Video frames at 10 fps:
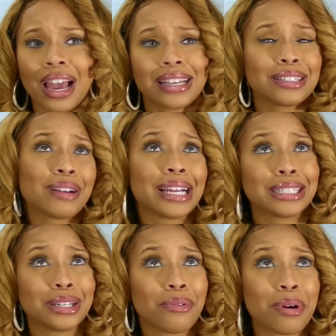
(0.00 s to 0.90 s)
I still got
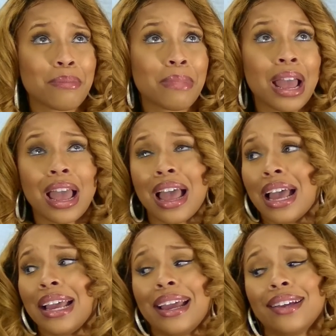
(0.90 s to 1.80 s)
to know him.
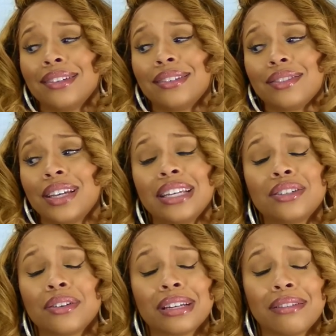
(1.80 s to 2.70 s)
He
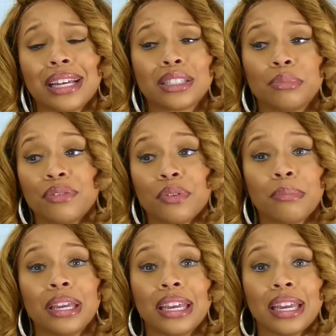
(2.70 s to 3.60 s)
turned out not to be for
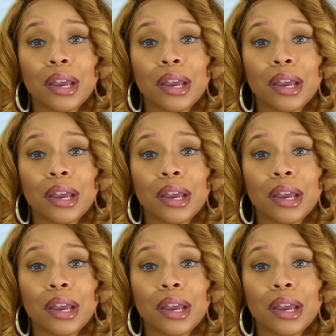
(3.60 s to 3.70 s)
me.